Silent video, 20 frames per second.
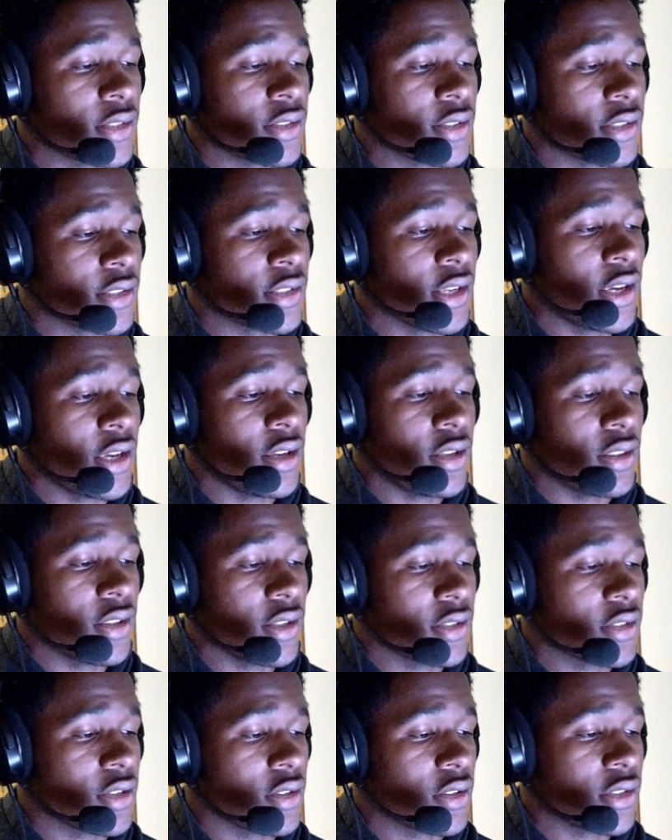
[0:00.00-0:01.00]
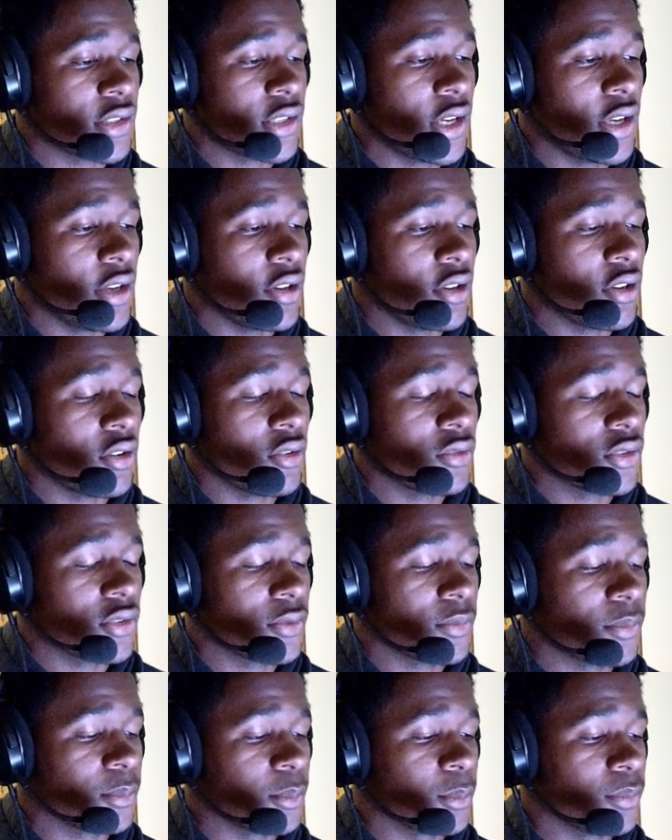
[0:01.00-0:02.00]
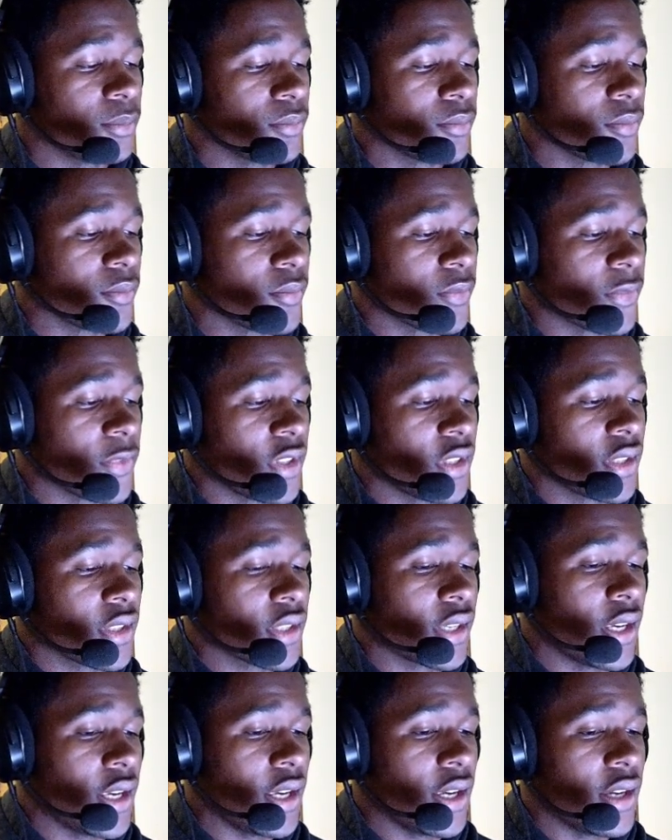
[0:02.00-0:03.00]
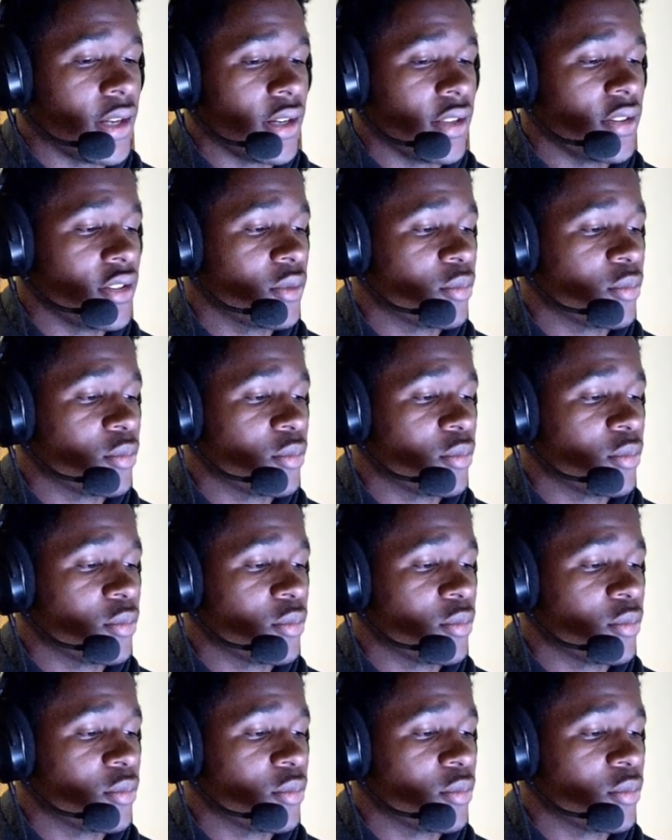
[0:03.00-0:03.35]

saying. That's how the saying goes. And in this